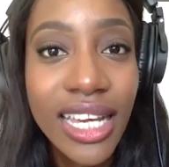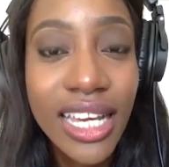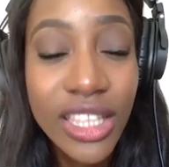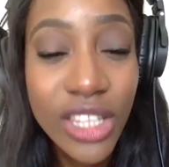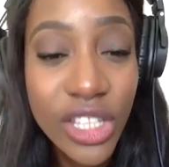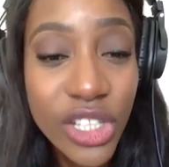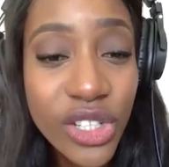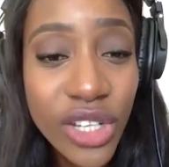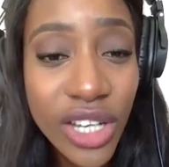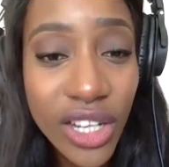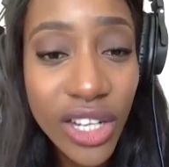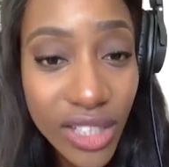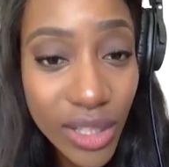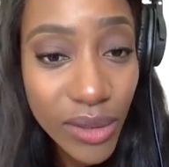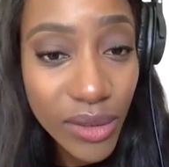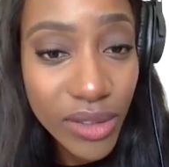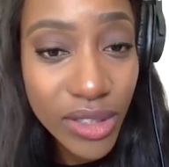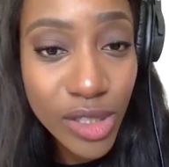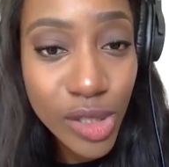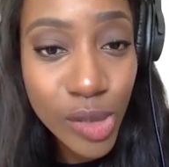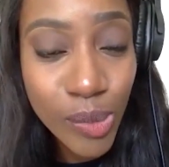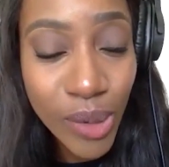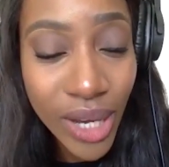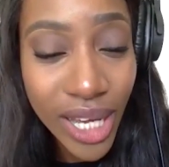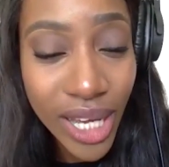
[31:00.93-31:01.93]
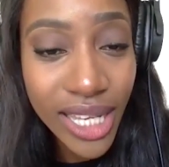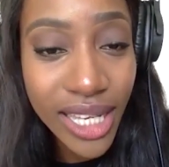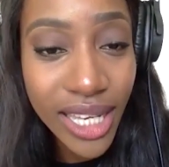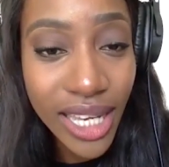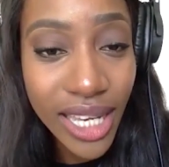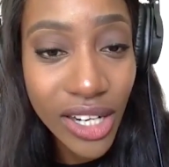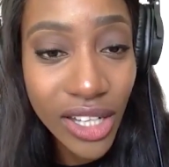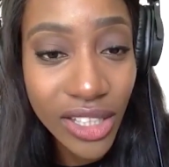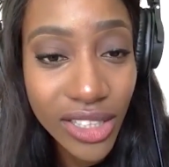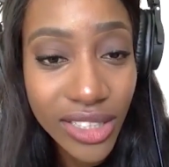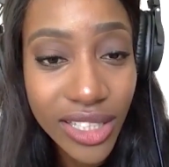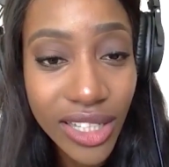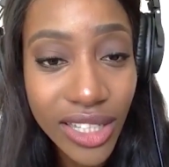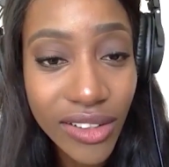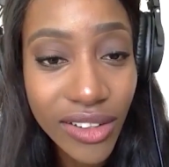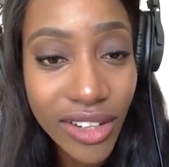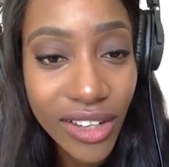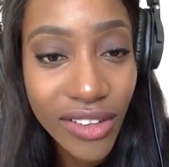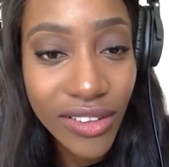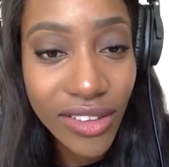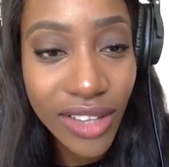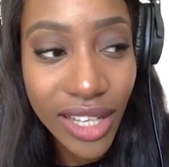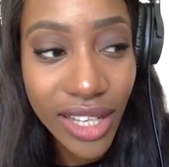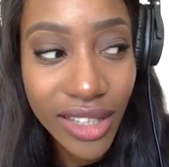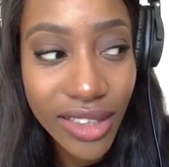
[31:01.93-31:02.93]
Did you hear there was a spike in
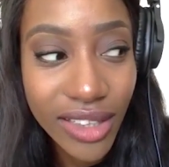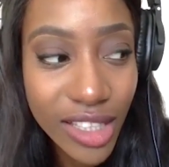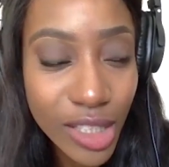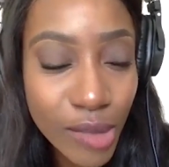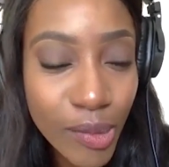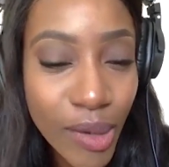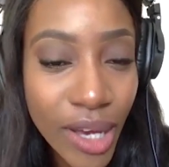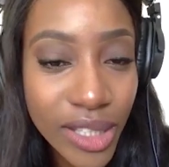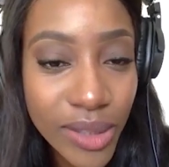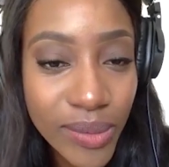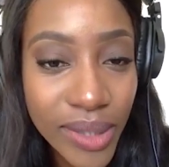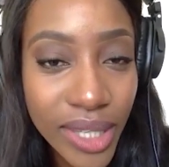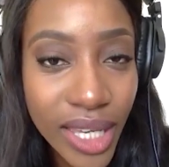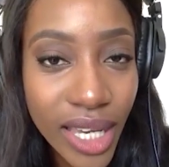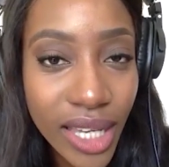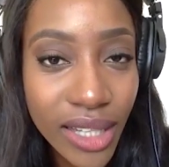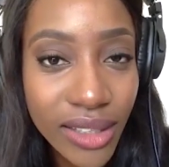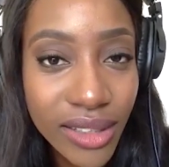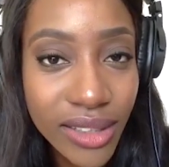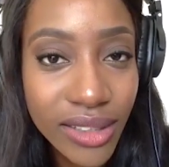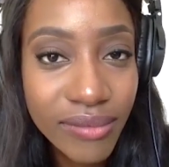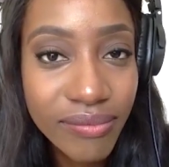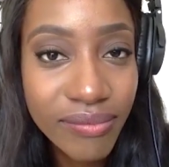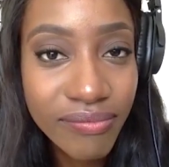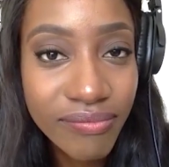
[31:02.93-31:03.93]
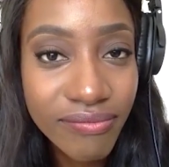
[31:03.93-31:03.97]
Ontario like this past weekend?